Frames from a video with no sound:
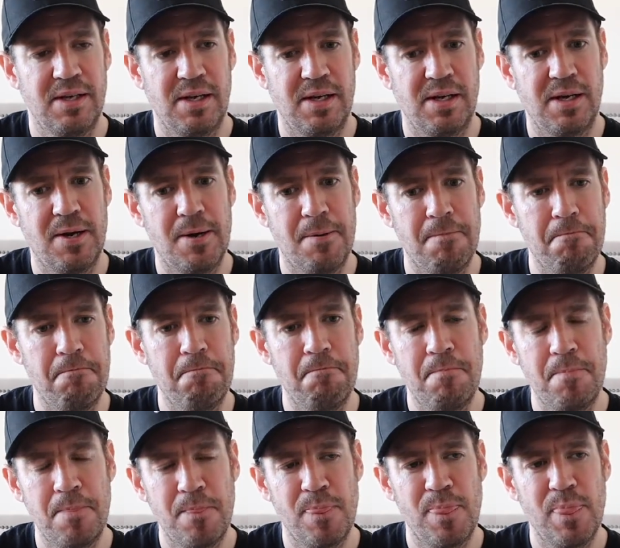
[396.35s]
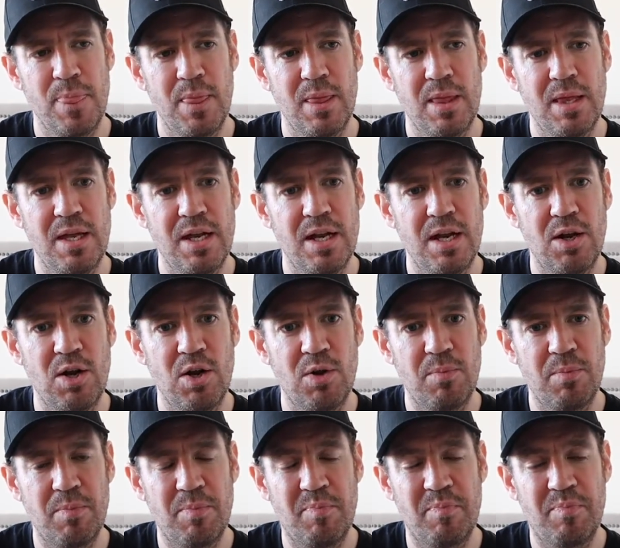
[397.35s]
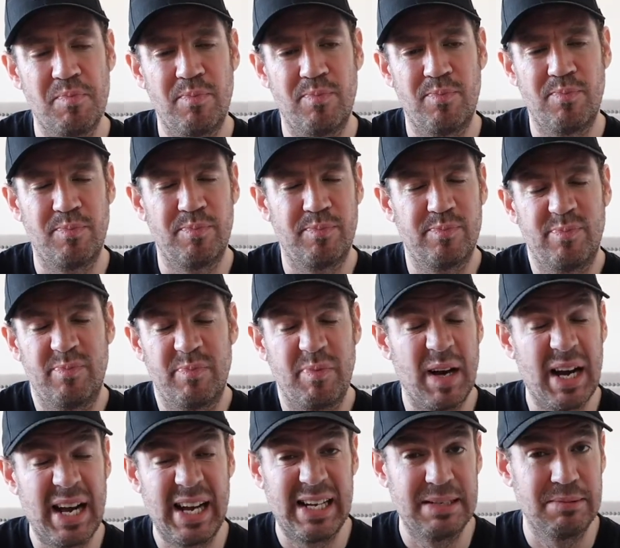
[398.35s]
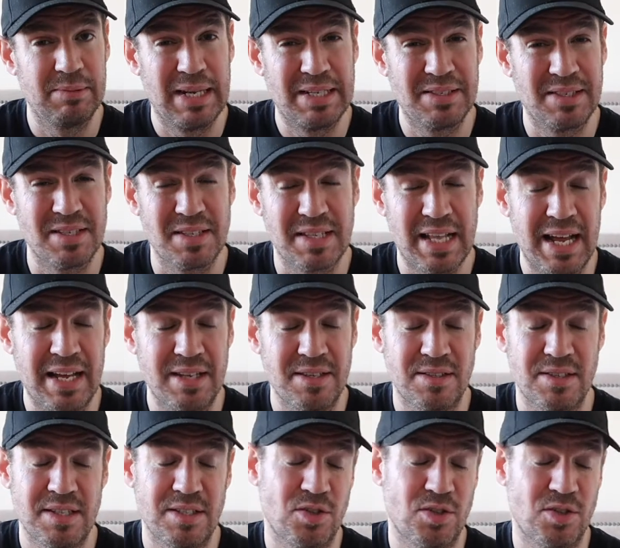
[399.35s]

but as it stands,